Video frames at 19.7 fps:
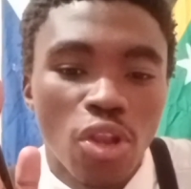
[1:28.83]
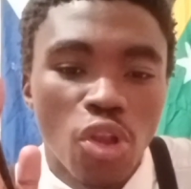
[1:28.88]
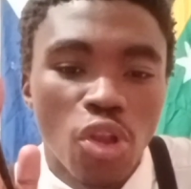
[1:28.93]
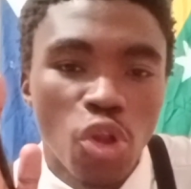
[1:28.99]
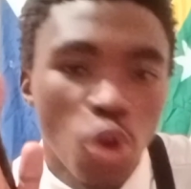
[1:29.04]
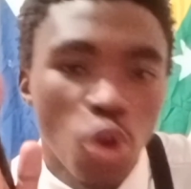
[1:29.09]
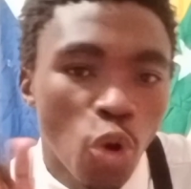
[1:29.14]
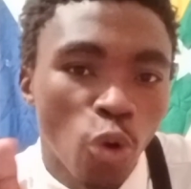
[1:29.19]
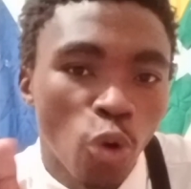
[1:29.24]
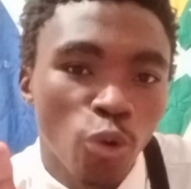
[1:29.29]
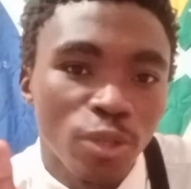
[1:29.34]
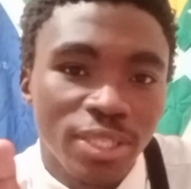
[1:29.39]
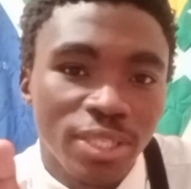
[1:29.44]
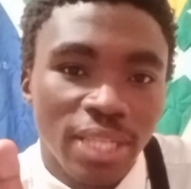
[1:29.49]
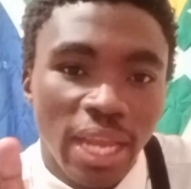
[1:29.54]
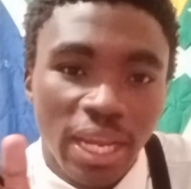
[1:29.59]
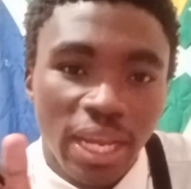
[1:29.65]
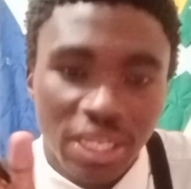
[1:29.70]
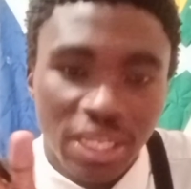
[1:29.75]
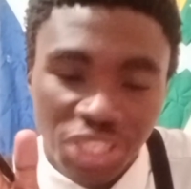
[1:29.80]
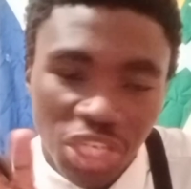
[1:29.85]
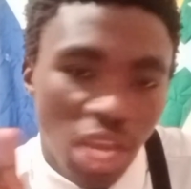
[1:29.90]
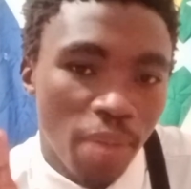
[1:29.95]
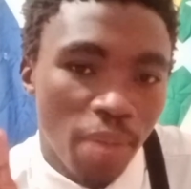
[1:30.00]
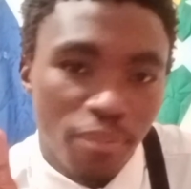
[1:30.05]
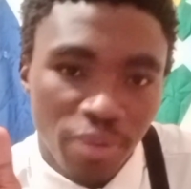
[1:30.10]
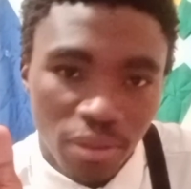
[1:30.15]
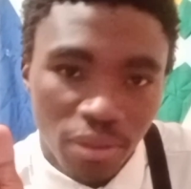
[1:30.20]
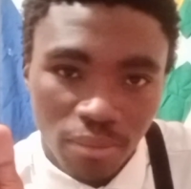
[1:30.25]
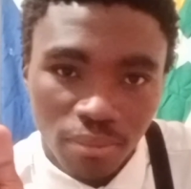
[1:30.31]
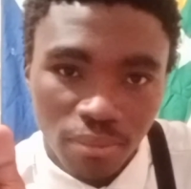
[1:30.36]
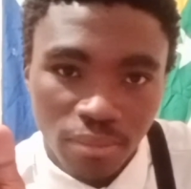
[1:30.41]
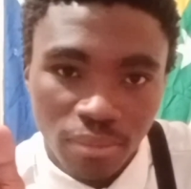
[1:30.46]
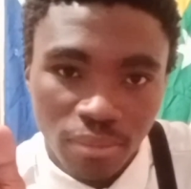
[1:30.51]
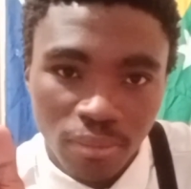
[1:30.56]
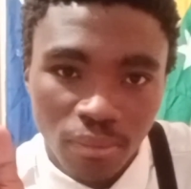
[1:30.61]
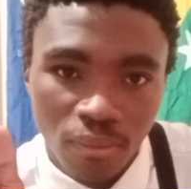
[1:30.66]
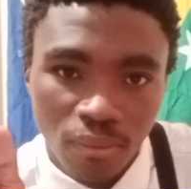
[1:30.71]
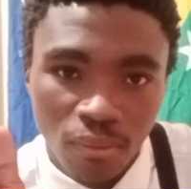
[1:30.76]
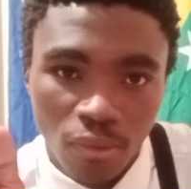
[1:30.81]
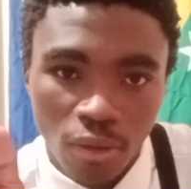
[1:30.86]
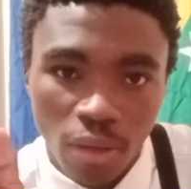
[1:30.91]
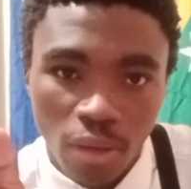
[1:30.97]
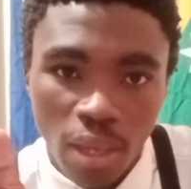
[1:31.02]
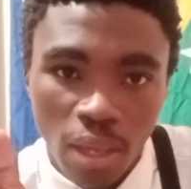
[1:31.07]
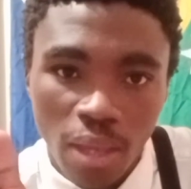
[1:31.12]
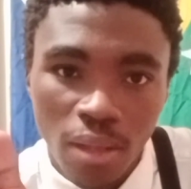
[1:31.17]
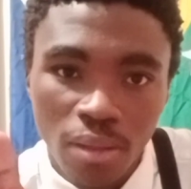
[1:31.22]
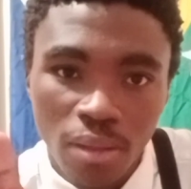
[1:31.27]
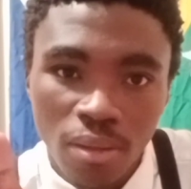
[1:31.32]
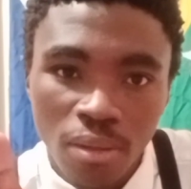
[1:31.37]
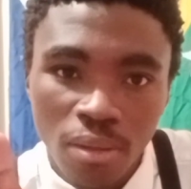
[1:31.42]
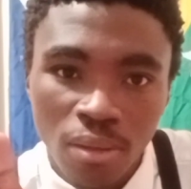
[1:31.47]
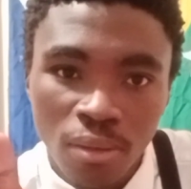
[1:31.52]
Lose like a champion, okay?